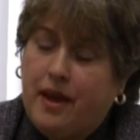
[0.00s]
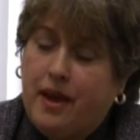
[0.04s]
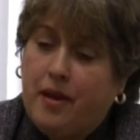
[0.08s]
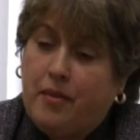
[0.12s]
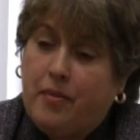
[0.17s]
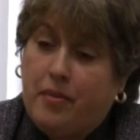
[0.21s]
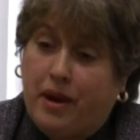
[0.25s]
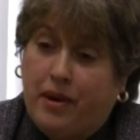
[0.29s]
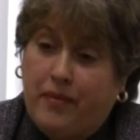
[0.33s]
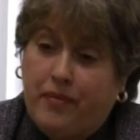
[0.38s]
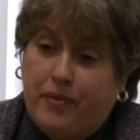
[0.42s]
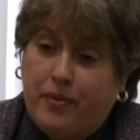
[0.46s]

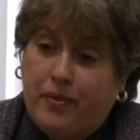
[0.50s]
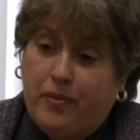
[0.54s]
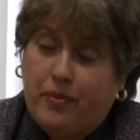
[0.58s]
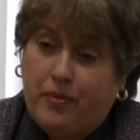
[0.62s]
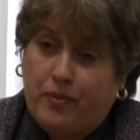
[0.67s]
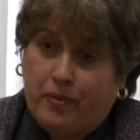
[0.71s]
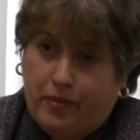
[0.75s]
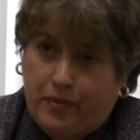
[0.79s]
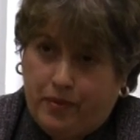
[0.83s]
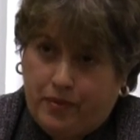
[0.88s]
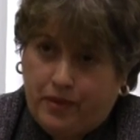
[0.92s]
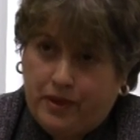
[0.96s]
But
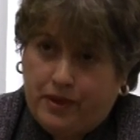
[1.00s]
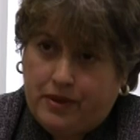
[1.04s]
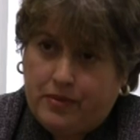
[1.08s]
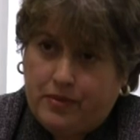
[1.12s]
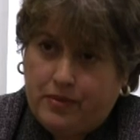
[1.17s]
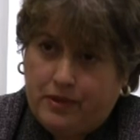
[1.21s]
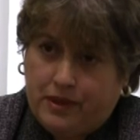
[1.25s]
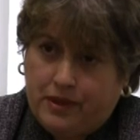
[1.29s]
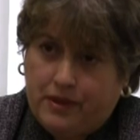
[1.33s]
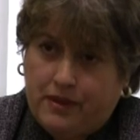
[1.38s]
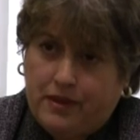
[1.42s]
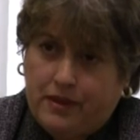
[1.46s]

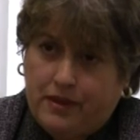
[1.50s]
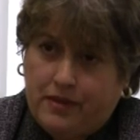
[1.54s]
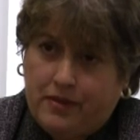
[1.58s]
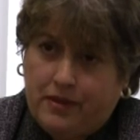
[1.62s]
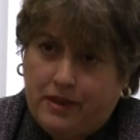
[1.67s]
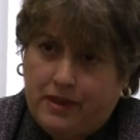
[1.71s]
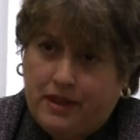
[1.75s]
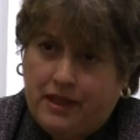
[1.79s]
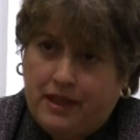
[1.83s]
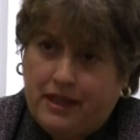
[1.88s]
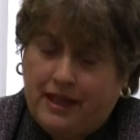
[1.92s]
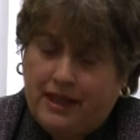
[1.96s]
with
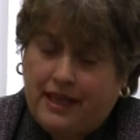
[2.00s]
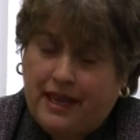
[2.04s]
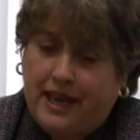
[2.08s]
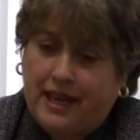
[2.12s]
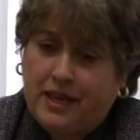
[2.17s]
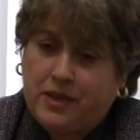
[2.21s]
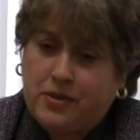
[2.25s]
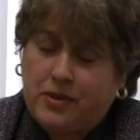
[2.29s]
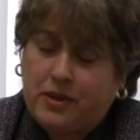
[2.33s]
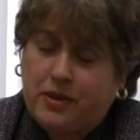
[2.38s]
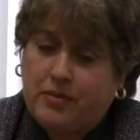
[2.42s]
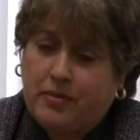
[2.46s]
the
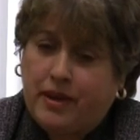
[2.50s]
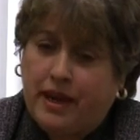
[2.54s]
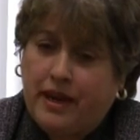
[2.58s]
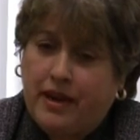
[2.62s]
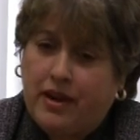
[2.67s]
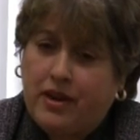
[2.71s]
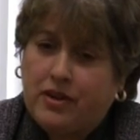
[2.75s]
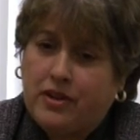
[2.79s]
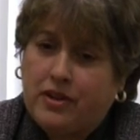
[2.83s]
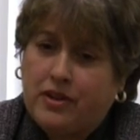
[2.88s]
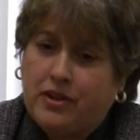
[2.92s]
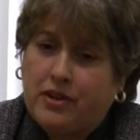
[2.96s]
case with my
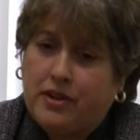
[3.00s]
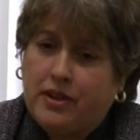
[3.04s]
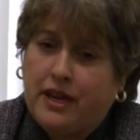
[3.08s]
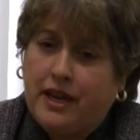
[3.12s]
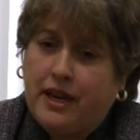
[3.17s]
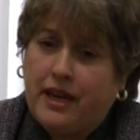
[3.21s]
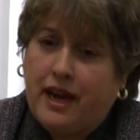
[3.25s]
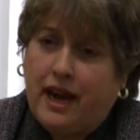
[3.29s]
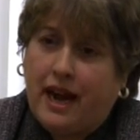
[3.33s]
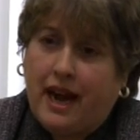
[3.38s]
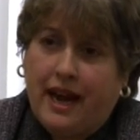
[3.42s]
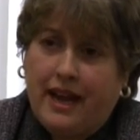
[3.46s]
uncle,
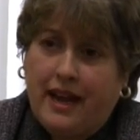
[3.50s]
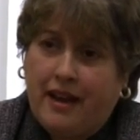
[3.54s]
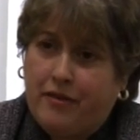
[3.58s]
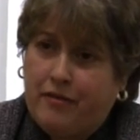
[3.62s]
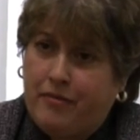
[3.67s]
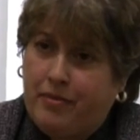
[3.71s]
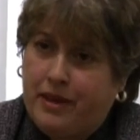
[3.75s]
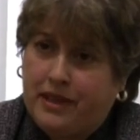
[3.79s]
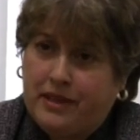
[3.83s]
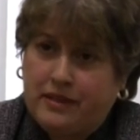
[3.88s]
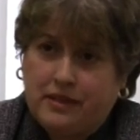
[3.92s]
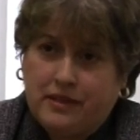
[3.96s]
I have
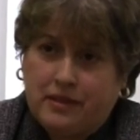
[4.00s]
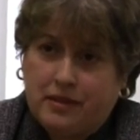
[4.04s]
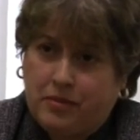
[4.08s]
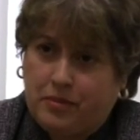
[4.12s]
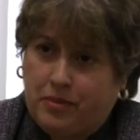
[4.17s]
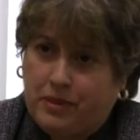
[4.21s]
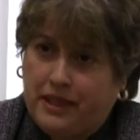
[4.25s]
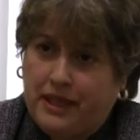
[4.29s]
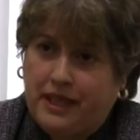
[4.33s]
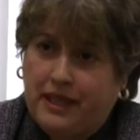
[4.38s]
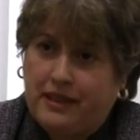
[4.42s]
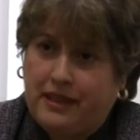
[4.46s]
been
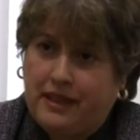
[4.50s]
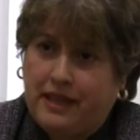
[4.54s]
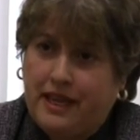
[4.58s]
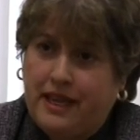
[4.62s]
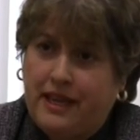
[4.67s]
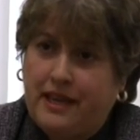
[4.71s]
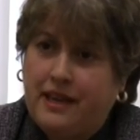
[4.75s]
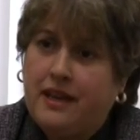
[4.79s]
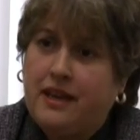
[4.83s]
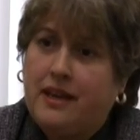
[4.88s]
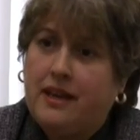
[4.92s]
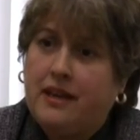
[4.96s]

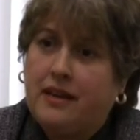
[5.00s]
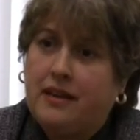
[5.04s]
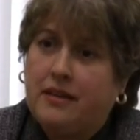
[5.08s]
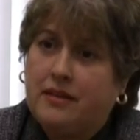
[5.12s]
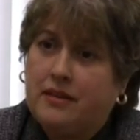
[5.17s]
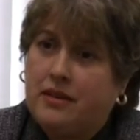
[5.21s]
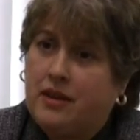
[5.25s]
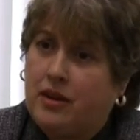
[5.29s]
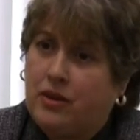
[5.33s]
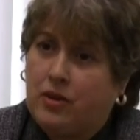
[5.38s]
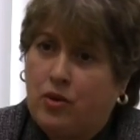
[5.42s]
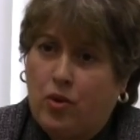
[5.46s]
completely
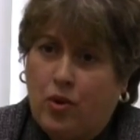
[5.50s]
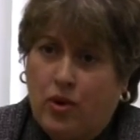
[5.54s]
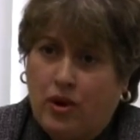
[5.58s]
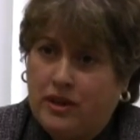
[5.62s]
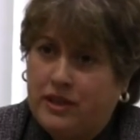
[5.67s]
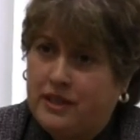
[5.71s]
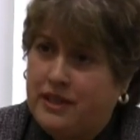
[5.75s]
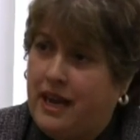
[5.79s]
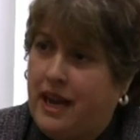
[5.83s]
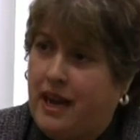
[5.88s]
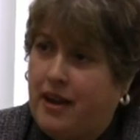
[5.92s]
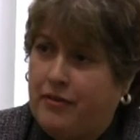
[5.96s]

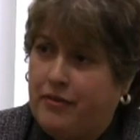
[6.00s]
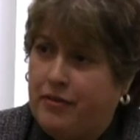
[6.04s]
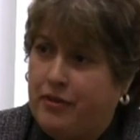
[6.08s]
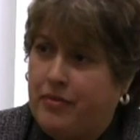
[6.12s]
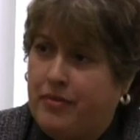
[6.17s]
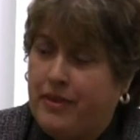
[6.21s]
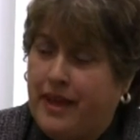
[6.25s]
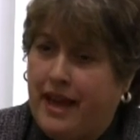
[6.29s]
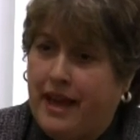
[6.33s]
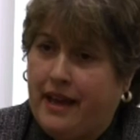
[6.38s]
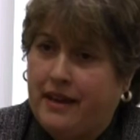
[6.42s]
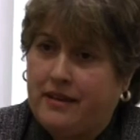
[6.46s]
cordoned off from
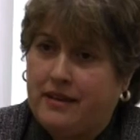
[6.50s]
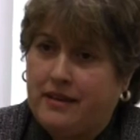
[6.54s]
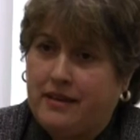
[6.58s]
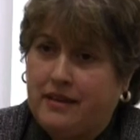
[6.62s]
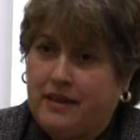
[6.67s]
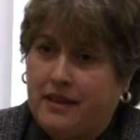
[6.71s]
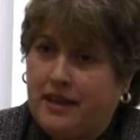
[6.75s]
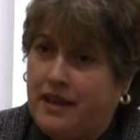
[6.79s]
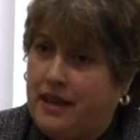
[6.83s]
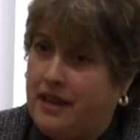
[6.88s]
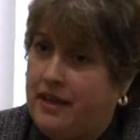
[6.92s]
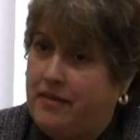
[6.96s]
that
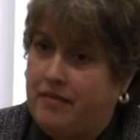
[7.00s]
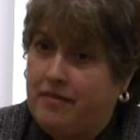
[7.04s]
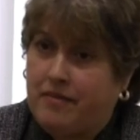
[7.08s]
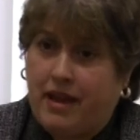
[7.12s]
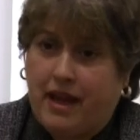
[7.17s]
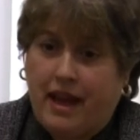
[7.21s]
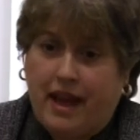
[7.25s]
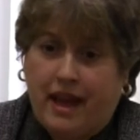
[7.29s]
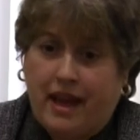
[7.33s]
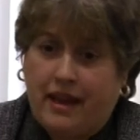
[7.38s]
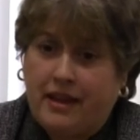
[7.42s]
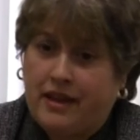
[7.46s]

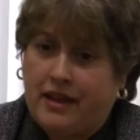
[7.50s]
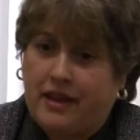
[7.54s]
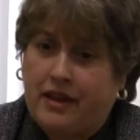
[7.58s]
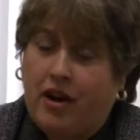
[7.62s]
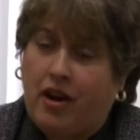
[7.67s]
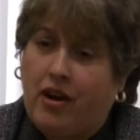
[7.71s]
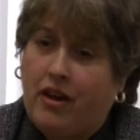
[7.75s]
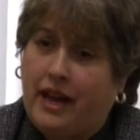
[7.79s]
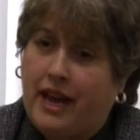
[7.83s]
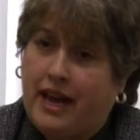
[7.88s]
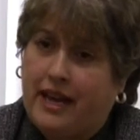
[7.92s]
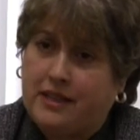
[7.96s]
in
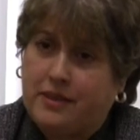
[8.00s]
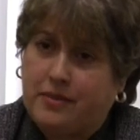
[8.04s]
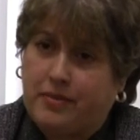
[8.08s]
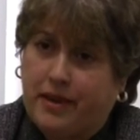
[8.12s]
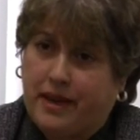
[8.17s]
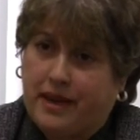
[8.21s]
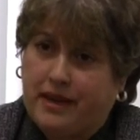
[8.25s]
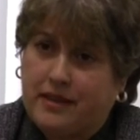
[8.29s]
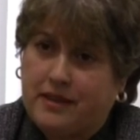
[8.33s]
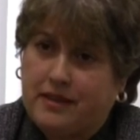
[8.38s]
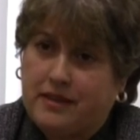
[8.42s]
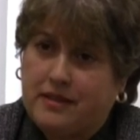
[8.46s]
all
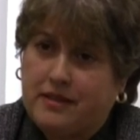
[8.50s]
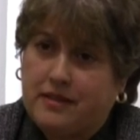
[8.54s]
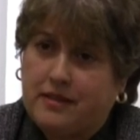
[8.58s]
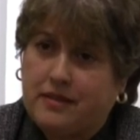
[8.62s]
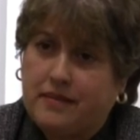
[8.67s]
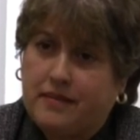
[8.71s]
aspects.